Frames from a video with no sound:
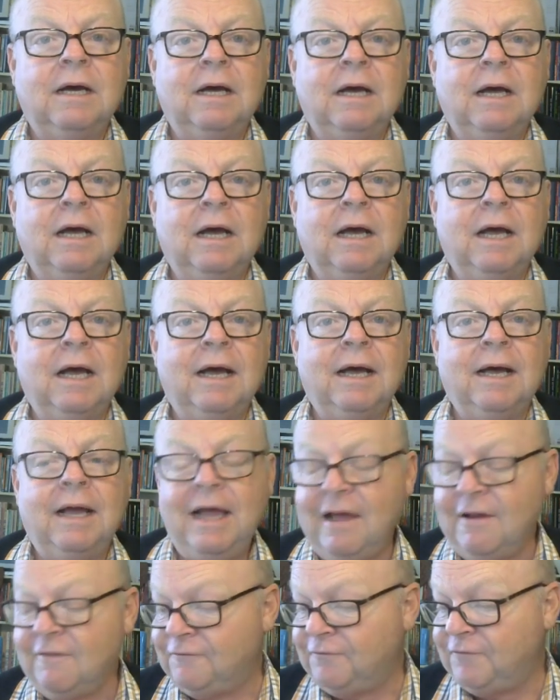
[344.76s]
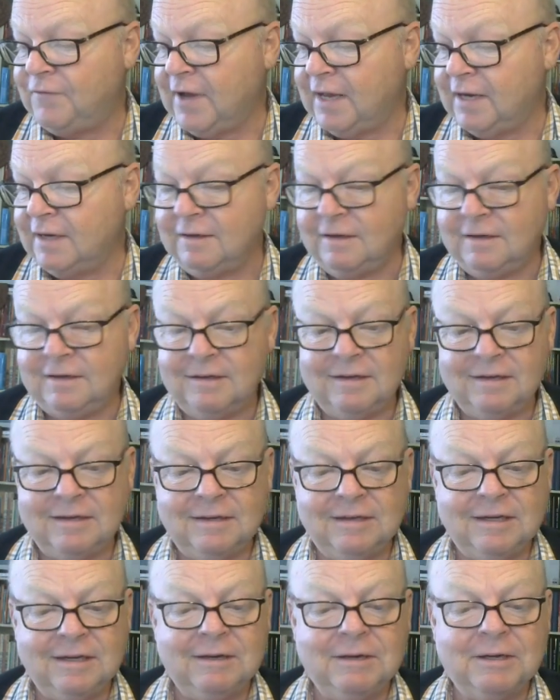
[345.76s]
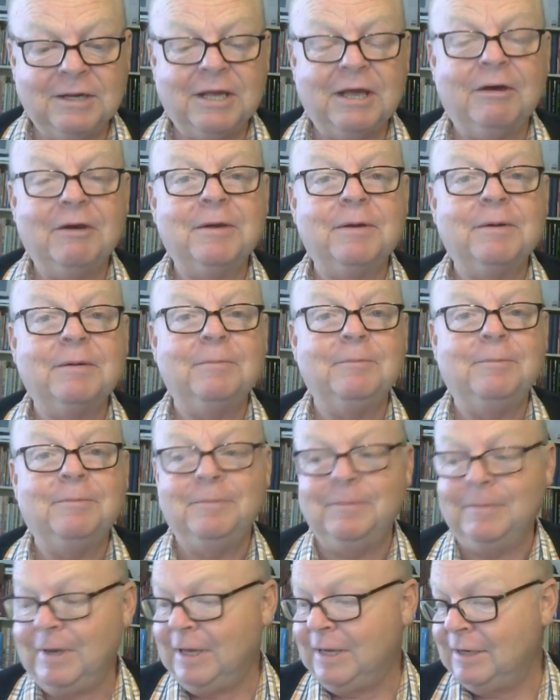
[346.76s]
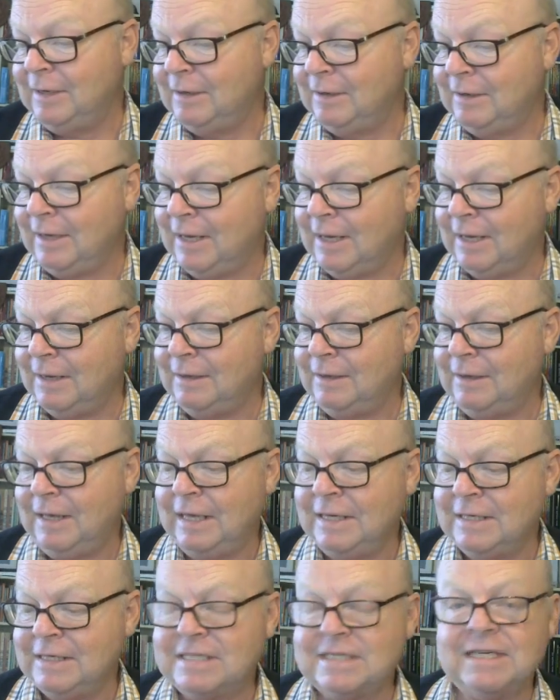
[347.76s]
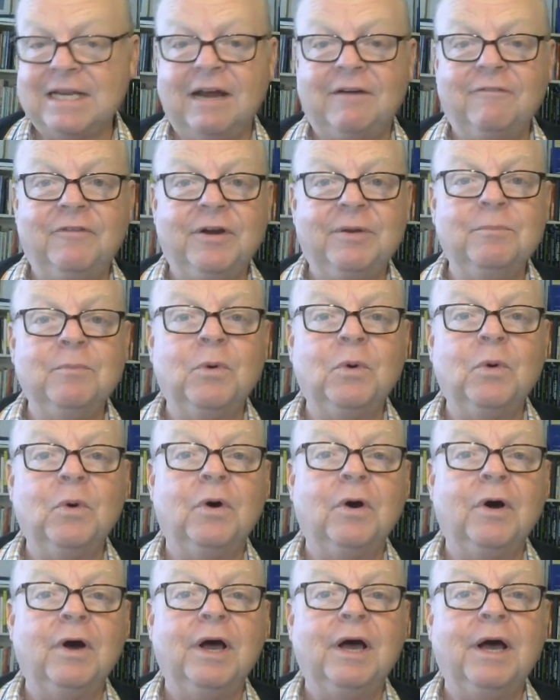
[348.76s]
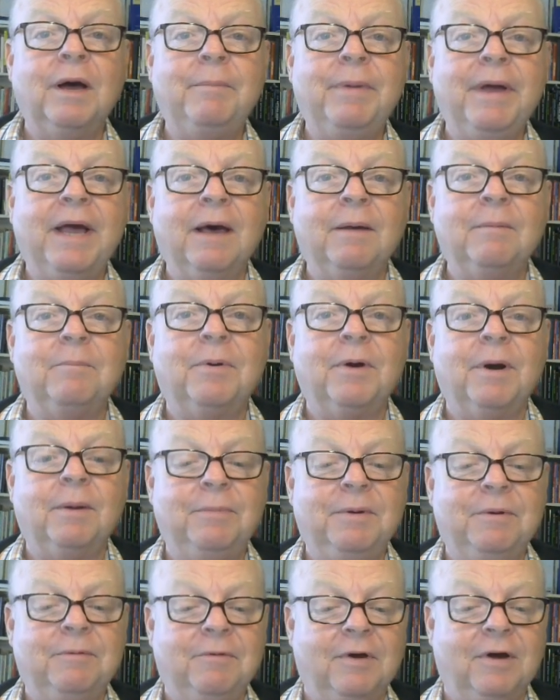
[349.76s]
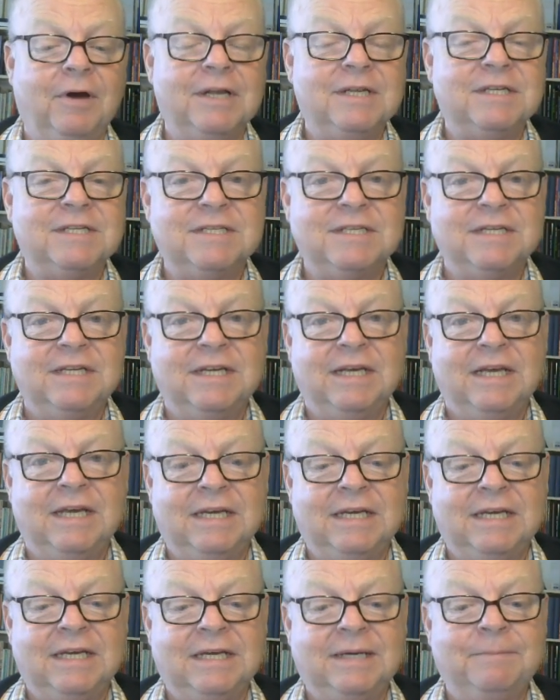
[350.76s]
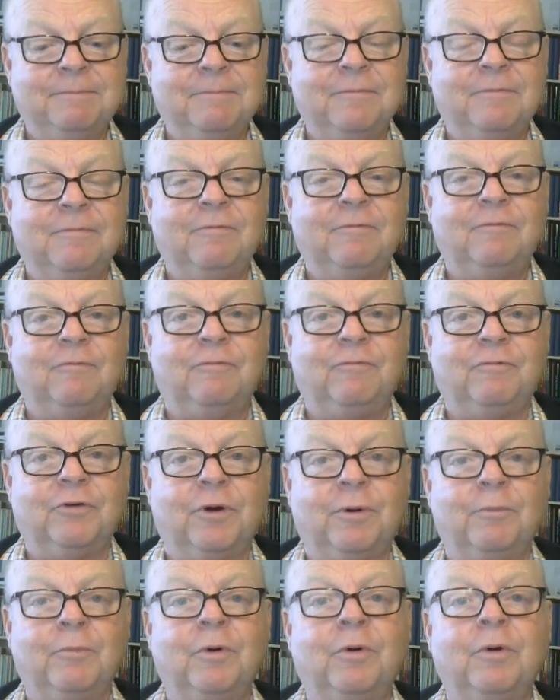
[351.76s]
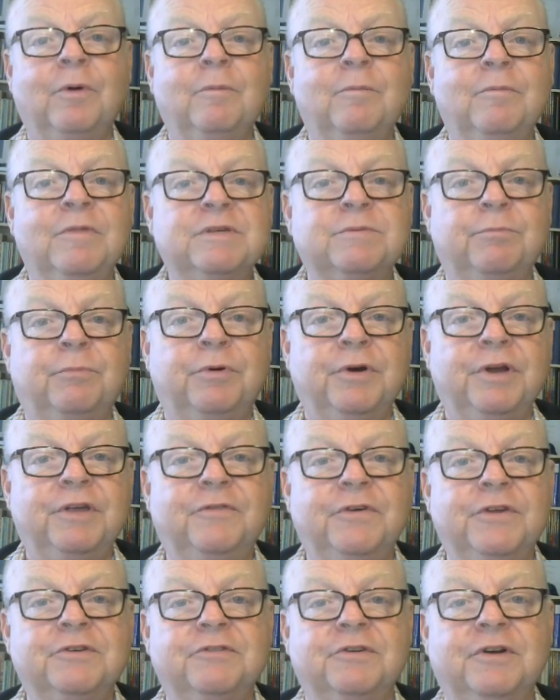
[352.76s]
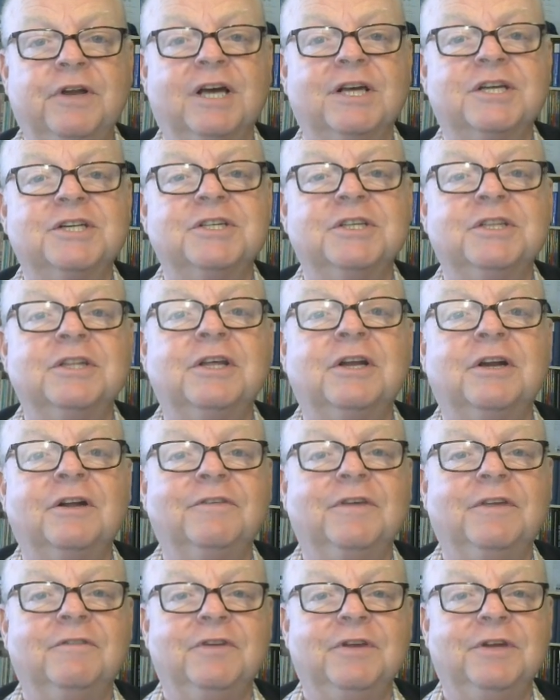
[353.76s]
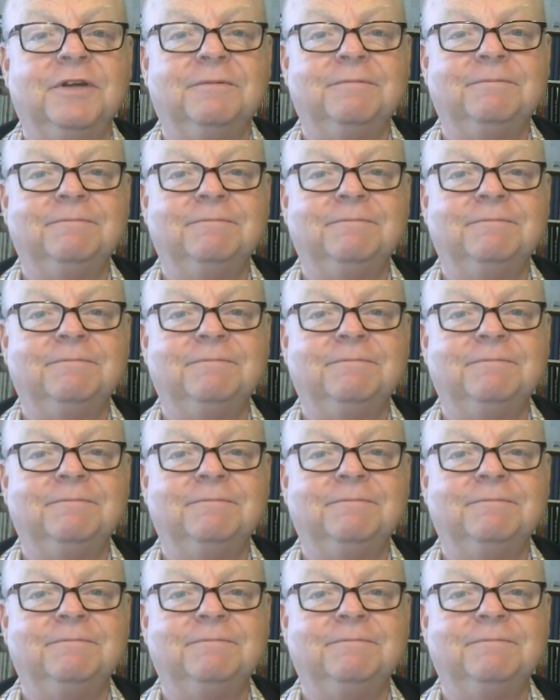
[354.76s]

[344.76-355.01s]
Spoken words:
Have fun going and discovering more about property rights from this brief introduction that I've given you.